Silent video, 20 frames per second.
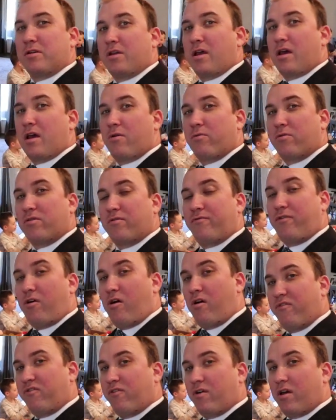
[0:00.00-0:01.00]
today with the
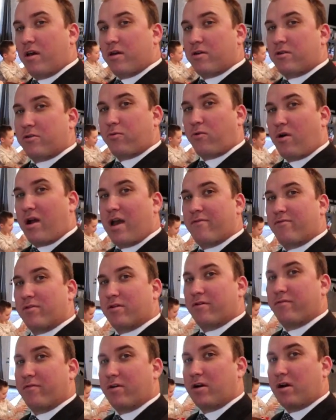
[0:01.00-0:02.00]
Fall Fest, we're
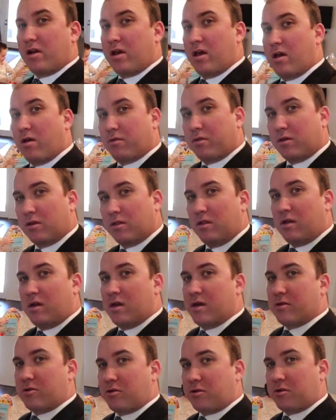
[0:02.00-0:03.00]
having a very healthy
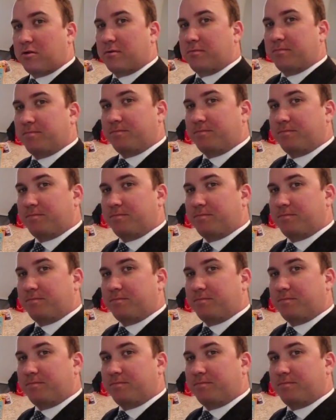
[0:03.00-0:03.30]
lunch.